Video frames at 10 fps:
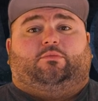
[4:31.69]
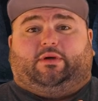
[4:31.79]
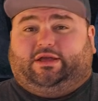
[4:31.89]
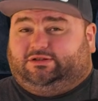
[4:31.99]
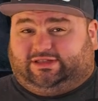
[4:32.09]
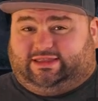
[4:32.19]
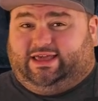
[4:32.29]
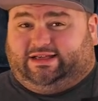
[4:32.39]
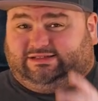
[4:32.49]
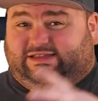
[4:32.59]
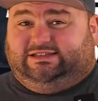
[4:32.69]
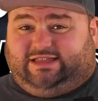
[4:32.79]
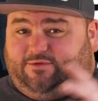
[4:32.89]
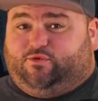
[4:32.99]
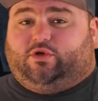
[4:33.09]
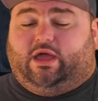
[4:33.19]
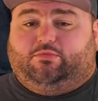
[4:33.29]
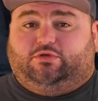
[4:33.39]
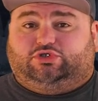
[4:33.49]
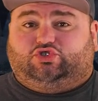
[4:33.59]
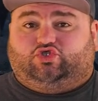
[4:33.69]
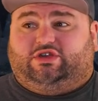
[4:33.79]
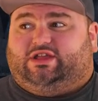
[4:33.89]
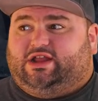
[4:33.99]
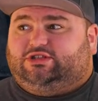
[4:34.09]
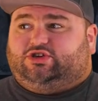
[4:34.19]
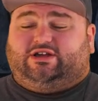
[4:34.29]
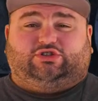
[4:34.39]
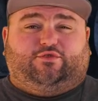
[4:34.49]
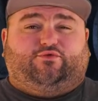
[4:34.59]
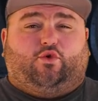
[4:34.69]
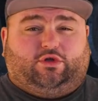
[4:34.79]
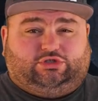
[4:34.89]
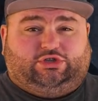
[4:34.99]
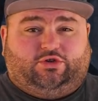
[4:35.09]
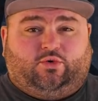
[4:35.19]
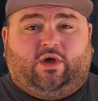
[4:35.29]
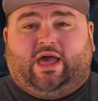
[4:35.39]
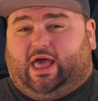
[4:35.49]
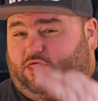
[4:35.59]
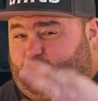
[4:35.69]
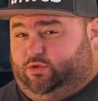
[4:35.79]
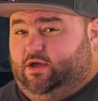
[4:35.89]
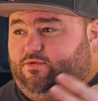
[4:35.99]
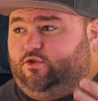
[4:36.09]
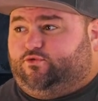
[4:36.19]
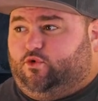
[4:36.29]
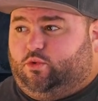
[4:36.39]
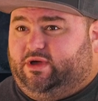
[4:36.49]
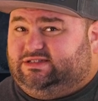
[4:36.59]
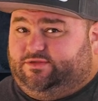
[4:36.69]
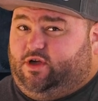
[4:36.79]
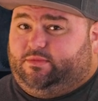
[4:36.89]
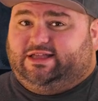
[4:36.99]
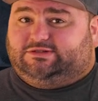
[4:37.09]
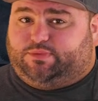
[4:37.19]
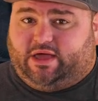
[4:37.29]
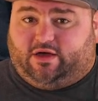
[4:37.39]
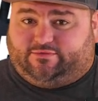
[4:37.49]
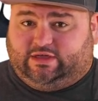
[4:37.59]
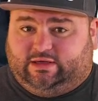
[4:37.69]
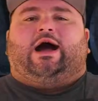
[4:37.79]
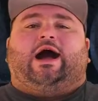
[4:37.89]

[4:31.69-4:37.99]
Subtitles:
But here's the thing, since that 4-game losing streak, the Nets are actually 4-2, and 3 of those 4 wins have come against playoff teams.